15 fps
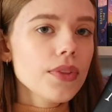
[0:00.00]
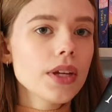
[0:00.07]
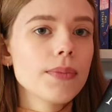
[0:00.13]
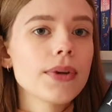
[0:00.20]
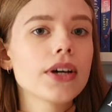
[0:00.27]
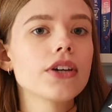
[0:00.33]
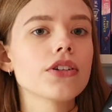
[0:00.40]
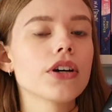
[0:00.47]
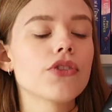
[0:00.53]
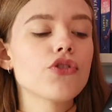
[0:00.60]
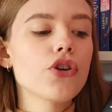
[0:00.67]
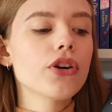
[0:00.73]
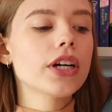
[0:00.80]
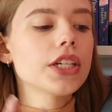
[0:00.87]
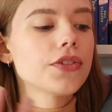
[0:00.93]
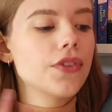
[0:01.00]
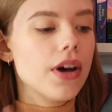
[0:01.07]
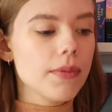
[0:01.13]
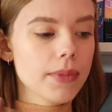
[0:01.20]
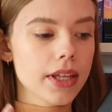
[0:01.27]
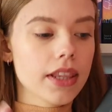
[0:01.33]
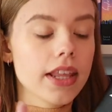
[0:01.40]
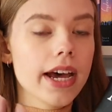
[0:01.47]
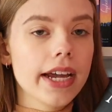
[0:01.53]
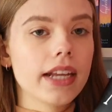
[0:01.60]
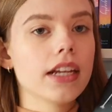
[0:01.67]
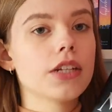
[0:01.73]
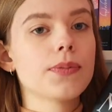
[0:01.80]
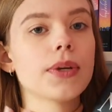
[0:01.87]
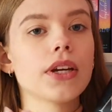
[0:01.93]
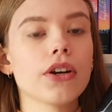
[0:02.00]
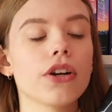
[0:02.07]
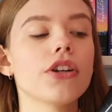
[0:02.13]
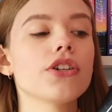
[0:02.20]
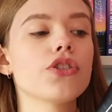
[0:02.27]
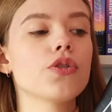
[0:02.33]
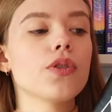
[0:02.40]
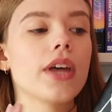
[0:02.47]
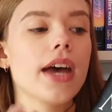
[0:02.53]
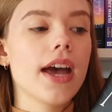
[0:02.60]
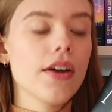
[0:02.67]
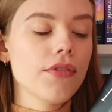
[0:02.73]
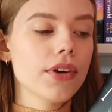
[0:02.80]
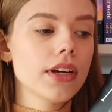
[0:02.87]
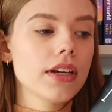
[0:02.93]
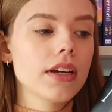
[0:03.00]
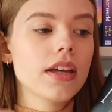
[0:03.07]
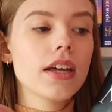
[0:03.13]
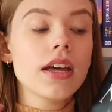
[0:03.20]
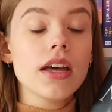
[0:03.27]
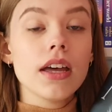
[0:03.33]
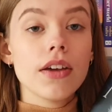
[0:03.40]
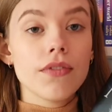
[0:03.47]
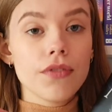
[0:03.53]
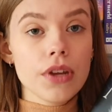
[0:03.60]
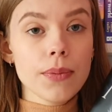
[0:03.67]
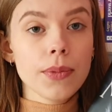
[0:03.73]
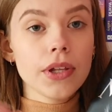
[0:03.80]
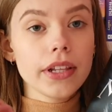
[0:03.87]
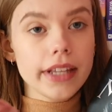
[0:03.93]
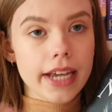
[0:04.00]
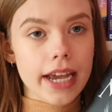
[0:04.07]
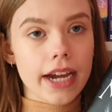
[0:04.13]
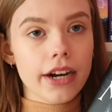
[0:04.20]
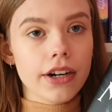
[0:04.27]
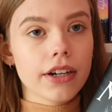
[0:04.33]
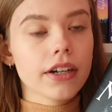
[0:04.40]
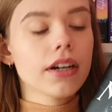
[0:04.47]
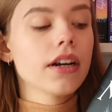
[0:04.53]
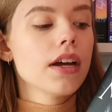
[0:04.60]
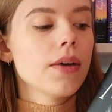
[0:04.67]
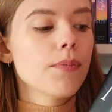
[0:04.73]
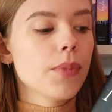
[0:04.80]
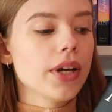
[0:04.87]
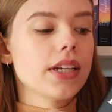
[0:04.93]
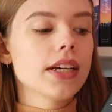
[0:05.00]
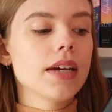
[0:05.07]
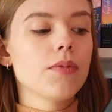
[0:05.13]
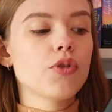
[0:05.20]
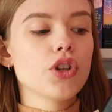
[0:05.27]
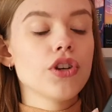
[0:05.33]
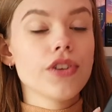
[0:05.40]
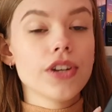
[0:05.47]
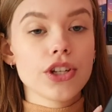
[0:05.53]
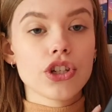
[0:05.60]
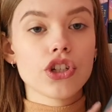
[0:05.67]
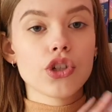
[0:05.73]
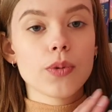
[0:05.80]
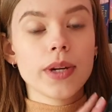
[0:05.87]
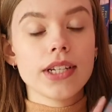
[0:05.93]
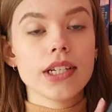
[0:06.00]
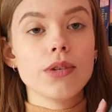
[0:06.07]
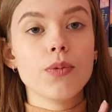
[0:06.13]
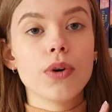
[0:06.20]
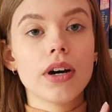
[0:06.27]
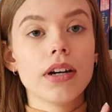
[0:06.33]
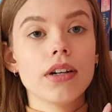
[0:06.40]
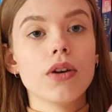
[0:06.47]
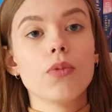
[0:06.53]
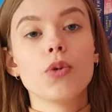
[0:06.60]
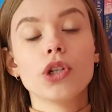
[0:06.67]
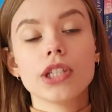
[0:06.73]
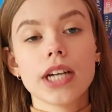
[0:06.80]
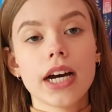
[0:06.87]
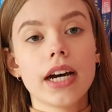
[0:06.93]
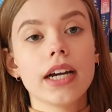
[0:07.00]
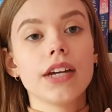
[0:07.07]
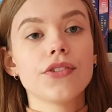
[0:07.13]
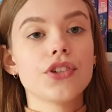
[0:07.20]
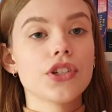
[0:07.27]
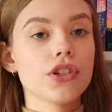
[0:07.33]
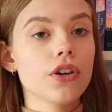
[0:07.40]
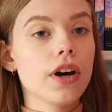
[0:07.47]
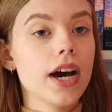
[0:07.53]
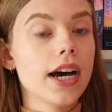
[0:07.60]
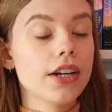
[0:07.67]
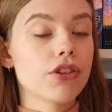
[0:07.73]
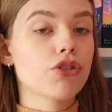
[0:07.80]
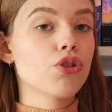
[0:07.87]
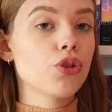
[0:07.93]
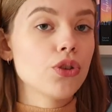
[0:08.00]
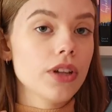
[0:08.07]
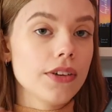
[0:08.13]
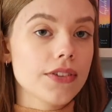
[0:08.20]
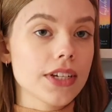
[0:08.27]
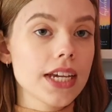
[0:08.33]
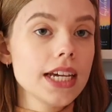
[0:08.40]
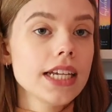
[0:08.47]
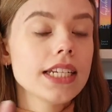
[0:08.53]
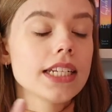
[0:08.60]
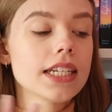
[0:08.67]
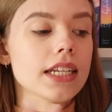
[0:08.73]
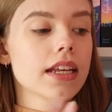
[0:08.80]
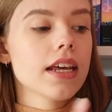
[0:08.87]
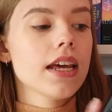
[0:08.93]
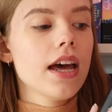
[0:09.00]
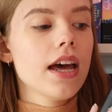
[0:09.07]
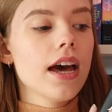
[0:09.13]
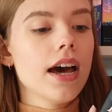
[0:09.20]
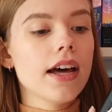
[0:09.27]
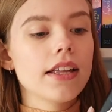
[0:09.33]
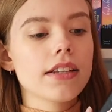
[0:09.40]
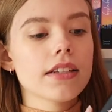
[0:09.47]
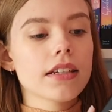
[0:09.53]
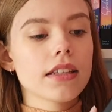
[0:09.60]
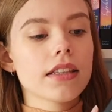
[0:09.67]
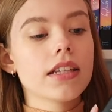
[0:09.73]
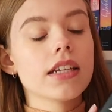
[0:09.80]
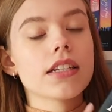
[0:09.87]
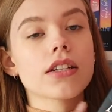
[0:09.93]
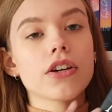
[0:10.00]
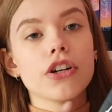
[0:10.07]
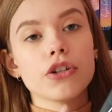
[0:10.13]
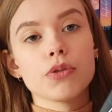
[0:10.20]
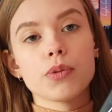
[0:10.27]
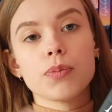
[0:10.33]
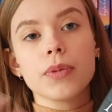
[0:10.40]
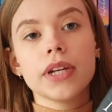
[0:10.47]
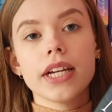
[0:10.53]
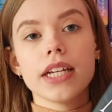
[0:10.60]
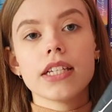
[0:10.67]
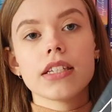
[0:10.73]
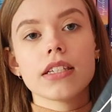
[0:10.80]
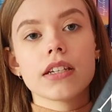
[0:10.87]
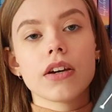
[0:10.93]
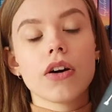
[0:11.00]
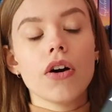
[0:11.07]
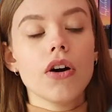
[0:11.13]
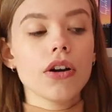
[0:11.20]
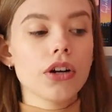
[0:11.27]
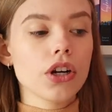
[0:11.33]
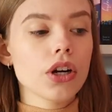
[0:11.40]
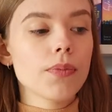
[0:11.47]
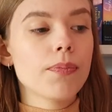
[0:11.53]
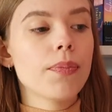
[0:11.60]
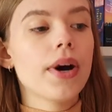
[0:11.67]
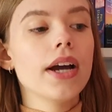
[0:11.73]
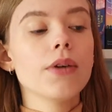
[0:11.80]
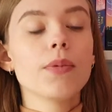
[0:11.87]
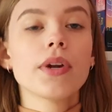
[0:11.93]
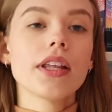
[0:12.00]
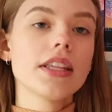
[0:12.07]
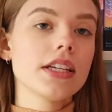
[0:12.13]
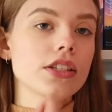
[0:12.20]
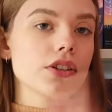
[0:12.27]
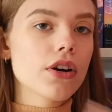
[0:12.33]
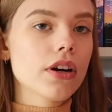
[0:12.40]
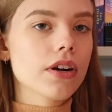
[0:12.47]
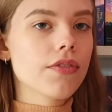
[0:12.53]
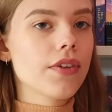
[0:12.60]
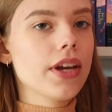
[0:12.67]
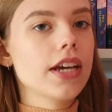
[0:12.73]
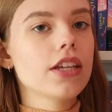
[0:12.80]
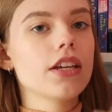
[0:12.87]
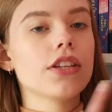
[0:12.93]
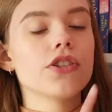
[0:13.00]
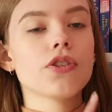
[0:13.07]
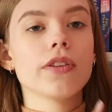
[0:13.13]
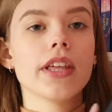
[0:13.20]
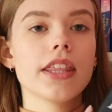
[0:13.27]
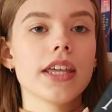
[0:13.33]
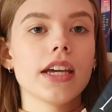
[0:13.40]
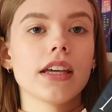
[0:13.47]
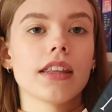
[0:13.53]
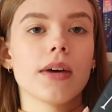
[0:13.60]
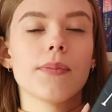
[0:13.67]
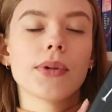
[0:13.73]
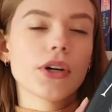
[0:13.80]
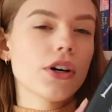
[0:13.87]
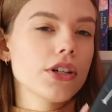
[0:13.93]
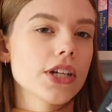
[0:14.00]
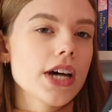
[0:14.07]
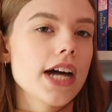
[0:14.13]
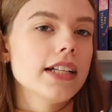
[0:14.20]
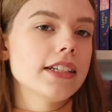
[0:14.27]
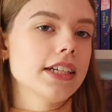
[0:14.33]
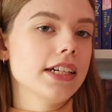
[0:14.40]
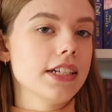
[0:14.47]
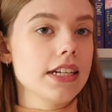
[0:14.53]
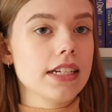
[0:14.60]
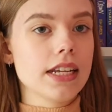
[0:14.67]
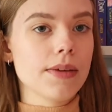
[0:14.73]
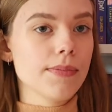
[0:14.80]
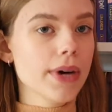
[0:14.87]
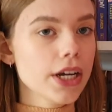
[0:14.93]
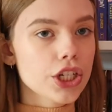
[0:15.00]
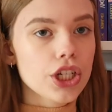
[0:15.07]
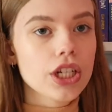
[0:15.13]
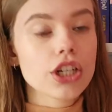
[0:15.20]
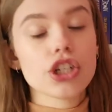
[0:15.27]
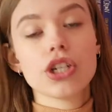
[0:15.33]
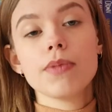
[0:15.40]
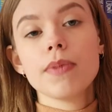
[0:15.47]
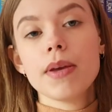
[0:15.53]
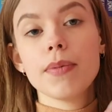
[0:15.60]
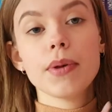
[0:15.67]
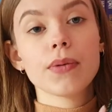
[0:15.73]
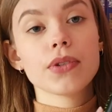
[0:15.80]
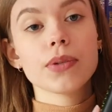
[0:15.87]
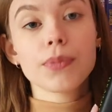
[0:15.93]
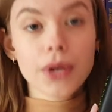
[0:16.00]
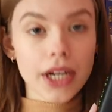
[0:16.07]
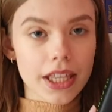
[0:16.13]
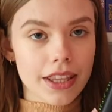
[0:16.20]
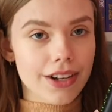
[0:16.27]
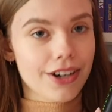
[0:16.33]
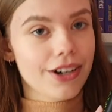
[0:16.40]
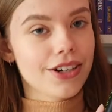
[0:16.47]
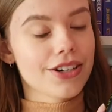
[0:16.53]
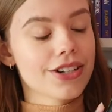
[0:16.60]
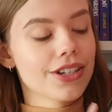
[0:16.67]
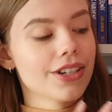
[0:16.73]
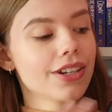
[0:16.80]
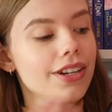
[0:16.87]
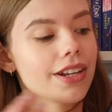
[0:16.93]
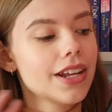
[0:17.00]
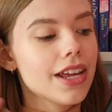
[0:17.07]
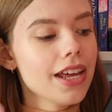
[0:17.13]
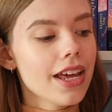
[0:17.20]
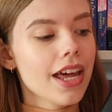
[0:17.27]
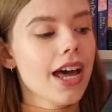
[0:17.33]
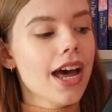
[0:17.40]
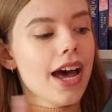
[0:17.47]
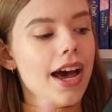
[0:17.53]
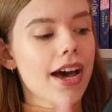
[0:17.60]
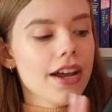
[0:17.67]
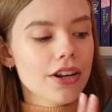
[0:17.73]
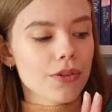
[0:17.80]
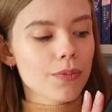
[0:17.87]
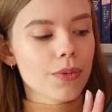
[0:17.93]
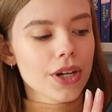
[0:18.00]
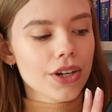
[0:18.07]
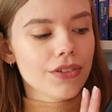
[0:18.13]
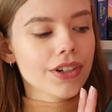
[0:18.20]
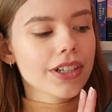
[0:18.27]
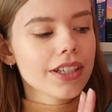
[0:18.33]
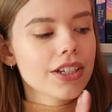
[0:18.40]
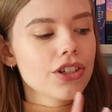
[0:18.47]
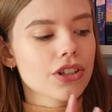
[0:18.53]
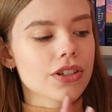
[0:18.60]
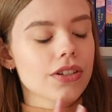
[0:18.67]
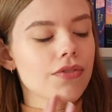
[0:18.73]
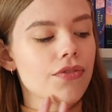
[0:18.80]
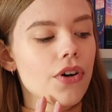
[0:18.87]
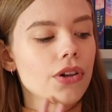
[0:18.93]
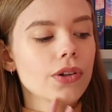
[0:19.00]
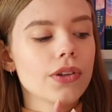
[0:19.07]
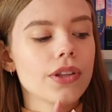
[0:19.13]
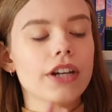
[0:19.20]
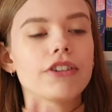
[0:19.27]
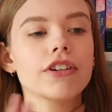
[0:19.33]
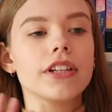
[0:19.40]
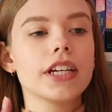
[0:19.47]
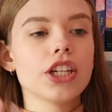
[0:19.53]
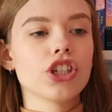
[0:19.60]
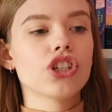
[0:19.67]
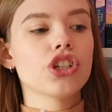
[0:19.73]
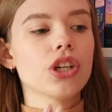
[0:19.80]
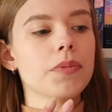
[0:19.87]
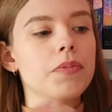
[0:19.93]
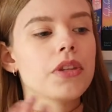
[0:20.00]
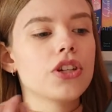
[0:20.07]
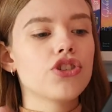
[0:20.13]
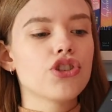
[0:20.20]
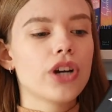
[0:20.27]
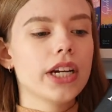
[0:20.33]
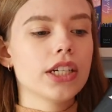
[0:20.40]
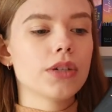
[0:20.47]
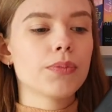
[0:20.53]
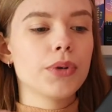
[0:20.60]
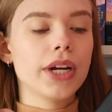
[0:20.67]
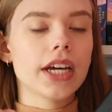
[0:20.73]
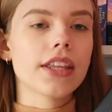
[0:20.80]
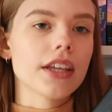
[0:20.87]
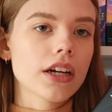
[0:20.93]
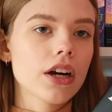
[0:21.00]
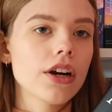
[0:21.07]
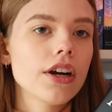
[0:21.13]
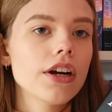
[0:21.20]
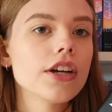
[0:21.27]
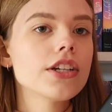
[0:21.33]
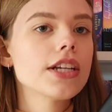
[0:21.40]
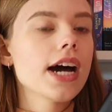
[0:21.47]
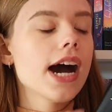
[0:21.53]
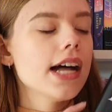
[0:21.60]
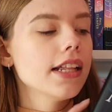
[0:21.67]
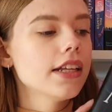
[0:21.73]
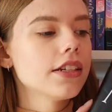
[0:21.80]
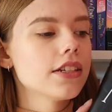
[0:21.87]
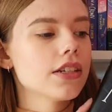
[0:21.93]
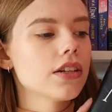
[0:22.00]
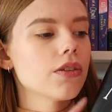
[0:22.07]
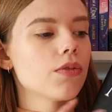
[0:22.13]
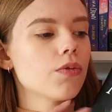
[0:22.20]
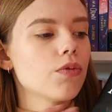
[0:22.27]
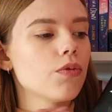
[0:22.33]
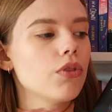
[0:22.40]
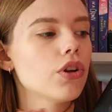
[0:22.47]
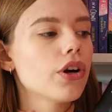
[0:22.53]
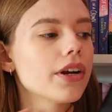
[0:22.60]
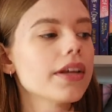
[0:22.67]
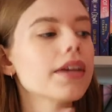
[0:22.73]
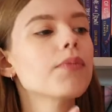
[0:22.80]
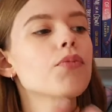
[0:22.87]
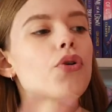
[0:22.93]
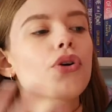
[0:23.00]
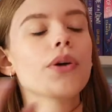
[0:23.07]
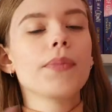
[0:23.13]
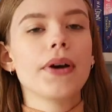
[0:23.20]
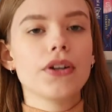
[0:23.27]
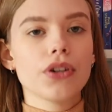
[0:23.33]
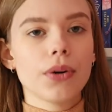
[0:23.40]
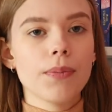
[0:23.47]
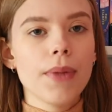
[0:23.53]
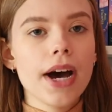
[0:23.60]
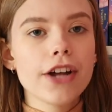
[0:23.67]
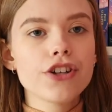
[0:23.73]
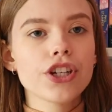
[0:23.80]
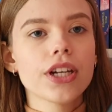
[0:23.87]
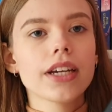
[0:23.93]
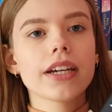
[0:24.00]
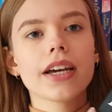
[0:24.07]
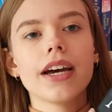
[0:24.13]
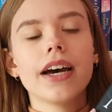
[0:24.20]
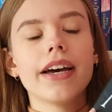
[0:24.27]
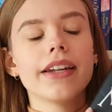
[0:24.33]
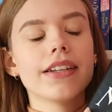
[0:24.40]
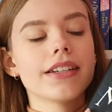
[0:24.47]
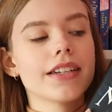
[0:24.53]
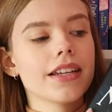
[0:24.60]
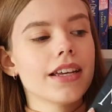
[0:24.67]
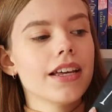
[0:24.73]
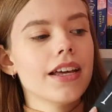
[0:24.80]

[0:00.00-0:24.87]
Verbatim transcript: Because Aurora's family line has been cursed so that every female heir by the time she reaches 21 will die if she's not had true love's kiss and this curse was placed on her by one of these dark fae and so they think that because Alyce has the same magic she may be able to break the curse. And we really just follow their relationship as trying to break the curse, Alice learning more about her magic and